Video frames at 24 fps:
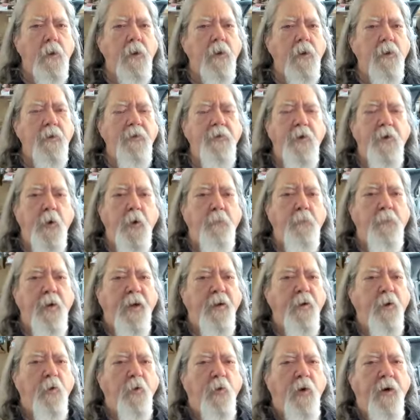There's no
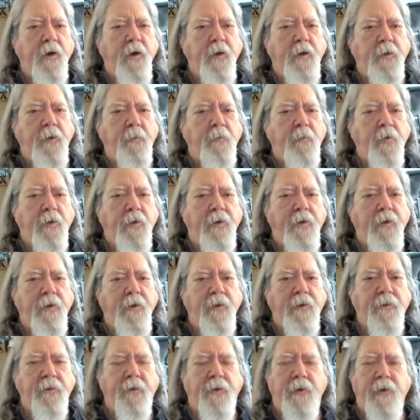better way to
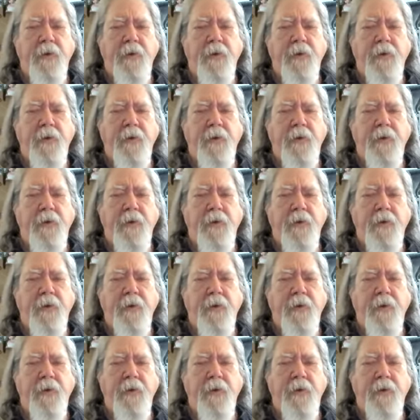breathe